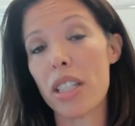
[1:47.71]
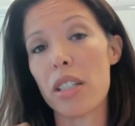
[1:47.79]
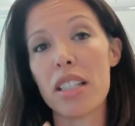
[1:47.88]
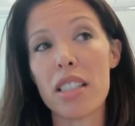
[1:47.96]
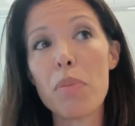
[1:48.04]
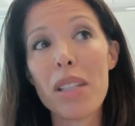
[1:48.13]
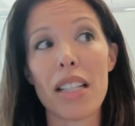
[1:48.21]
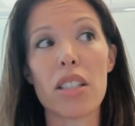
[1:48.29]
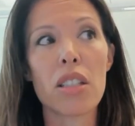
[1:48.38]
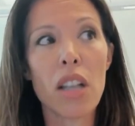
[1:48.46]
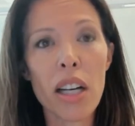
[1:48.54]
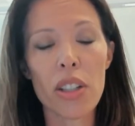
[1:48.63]
And, and, something that's
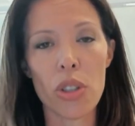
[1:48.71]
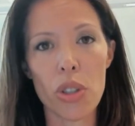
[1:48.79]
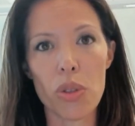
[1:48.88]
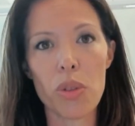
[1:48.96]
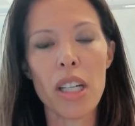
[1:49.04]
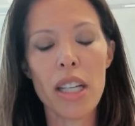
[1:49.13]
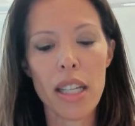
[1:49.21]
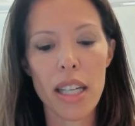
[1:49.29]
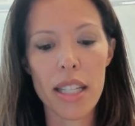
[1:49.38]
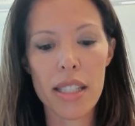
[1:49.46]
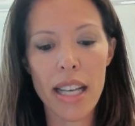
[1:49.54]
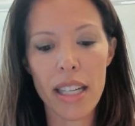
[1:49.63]
not new
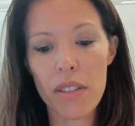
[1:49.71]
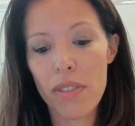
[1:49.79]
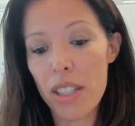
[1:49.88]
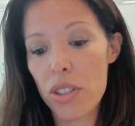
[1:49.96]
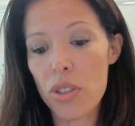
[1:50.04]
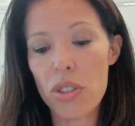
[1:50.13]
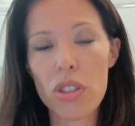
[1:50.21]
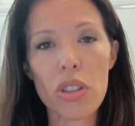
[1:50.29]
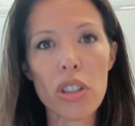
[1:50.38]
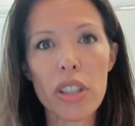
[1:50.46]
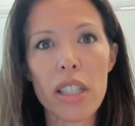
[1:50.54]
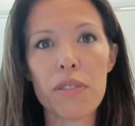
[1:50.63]
is that investors are
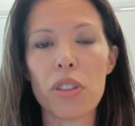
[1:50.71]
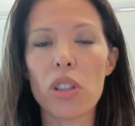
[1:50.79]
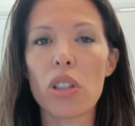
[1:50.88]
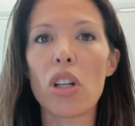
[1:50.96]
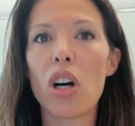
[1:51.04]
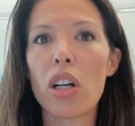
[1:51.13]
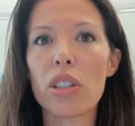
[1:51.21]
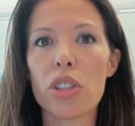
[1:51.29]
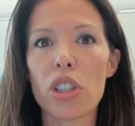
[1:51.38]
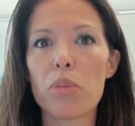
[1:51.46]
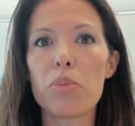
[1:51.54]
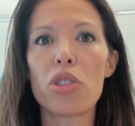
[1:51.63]
looking for long
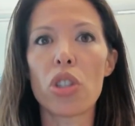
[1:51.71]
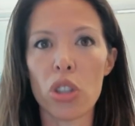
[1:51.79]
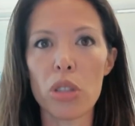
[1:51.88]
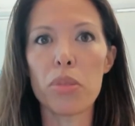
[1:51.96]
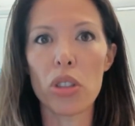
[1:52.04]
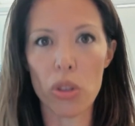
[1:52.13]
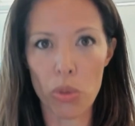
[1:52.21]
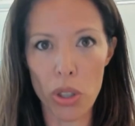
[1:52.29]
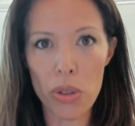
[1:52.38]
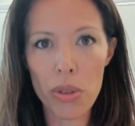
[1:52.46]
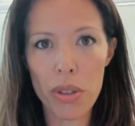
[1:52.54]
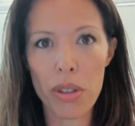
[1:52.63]
term durable
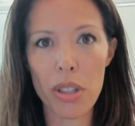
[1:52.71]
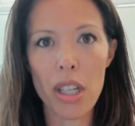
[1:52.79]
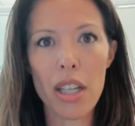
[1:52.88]
growth.